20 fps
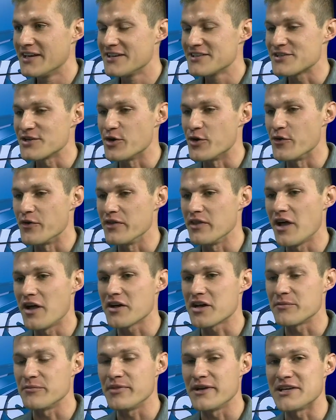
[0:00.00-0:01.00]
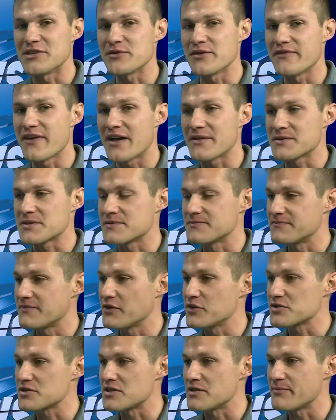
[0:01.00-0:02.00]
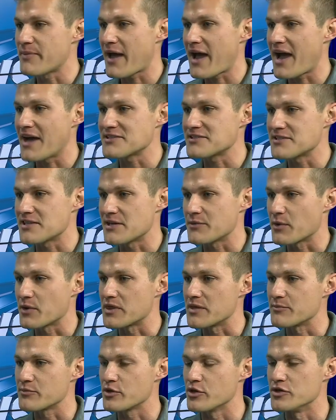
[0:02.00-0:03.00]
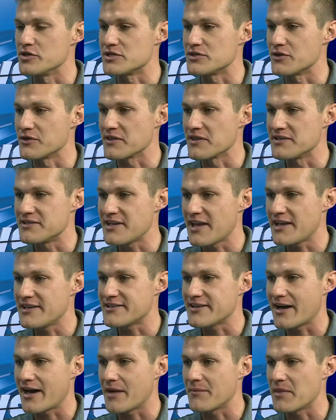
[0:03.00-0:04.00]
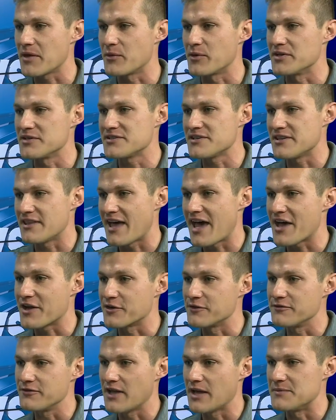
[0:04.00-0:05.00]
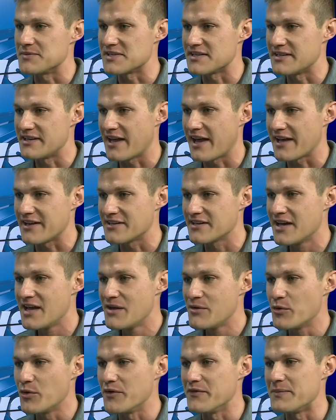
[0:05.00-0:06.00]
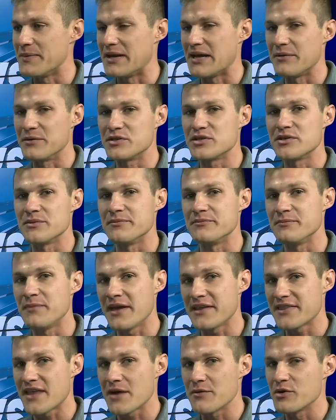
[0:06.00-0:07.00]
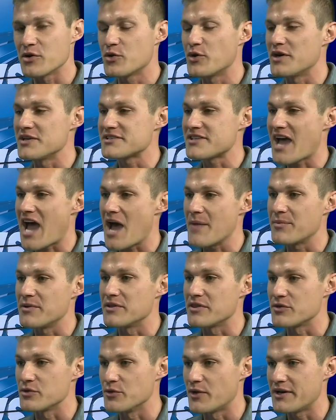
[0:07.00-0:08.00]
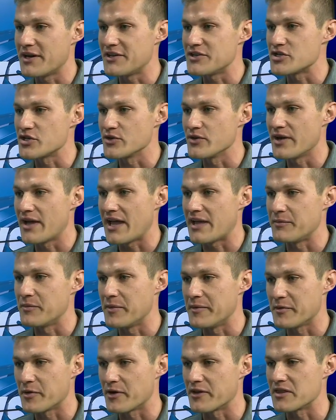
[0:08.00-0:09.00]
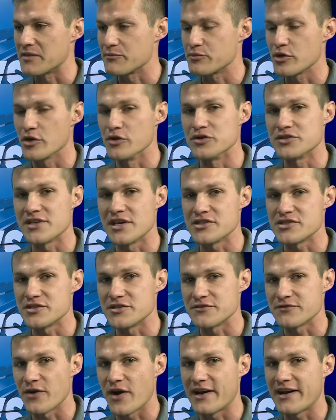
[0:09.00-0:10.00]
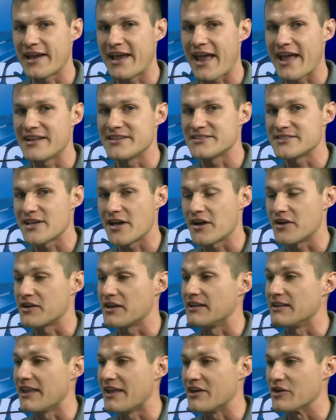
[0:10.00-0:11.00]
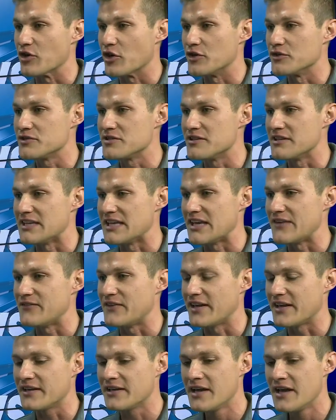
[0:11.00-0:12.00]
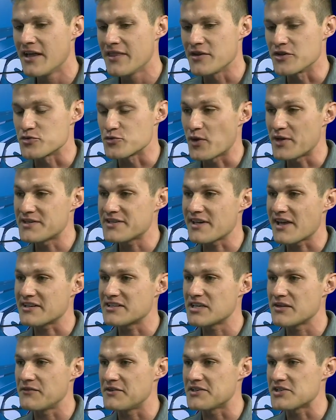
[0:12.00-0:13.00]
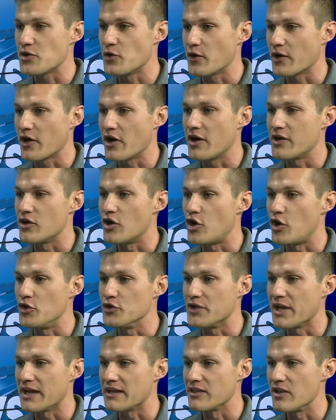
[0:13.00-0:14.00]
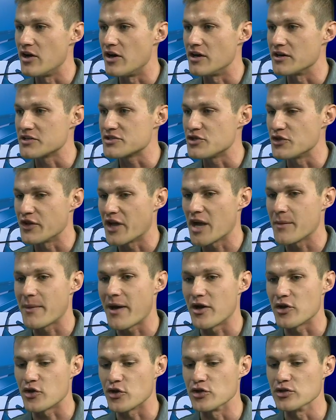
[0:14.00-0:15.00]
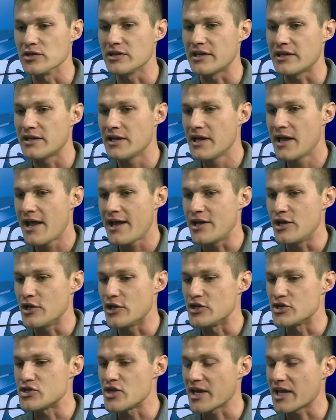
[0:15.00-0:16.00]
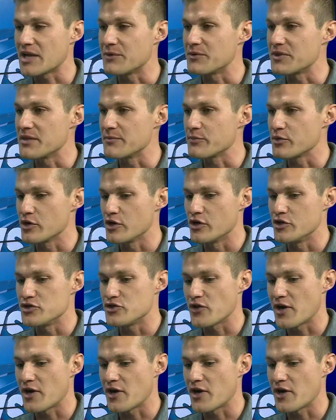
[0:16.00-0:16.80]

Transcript: So a lot of complaints we've had from some folks in the past, as they run the pros during the daytime, they want to see the header flames at night. Well, we've been able to make that request happen through N H R A, and we're running the pro sessions Friday and Saturday later on into the evening. There's racing activities going on all day long, so you can come out early. You can check in with the pros.